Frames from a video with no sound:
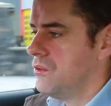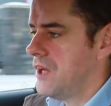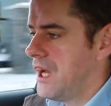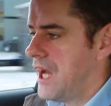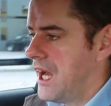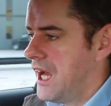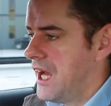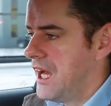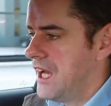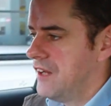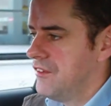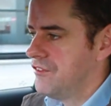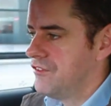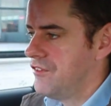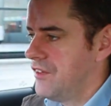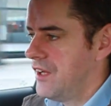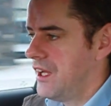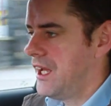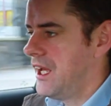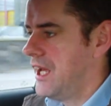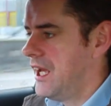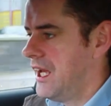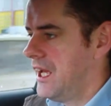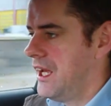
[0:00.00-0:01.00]

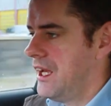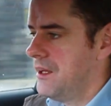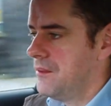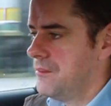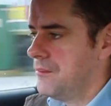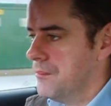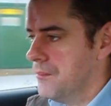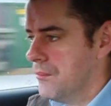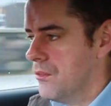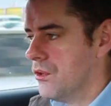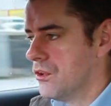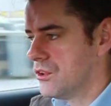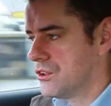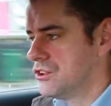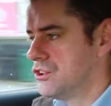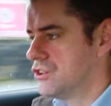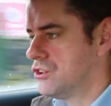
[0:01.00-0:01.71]
have more